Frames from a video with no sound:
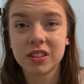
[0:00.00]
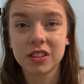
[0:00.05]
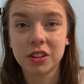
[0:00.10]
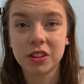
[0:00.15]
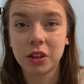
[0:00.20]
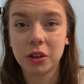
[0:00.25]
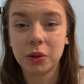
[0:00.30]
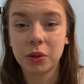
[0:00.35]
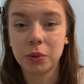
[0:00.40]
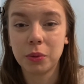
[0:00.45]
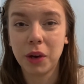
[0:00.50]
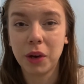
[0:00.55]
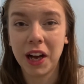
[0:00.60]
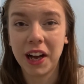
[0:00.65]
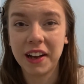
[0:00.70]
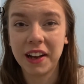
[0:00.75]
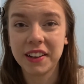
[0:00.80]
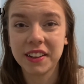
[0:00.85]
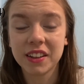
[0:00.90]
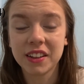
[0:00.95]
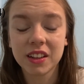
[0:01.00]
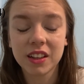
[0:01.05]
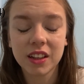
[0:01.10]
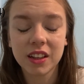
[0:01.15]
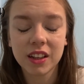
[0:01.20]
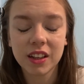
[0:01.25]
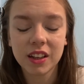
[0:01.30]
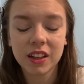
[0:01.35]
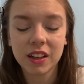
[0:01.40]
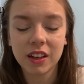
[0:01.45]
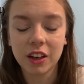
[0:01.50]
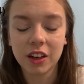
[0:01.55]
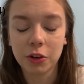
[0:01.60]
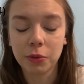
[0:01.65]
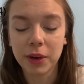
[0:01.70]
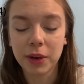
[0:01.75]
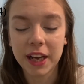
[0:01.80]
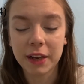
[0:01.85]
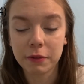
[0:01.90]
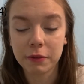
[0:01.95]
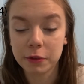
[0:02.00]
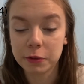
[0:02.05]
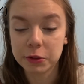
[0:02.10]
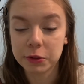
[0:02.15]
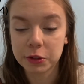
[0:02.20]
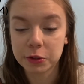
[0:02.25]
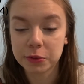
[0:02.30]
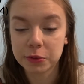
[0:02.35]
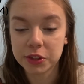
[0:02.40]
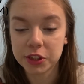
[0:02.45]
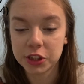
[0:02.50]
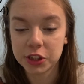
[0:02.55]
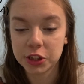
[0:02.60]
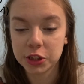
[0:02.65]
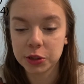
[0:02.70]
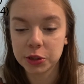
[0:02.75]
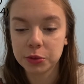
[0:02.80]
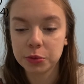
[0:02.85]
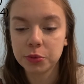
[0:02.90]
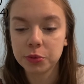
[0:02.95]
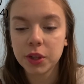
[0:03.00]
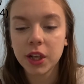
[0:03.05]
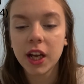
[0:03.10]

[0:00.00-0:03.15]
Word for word: go high or whatever I was going to do.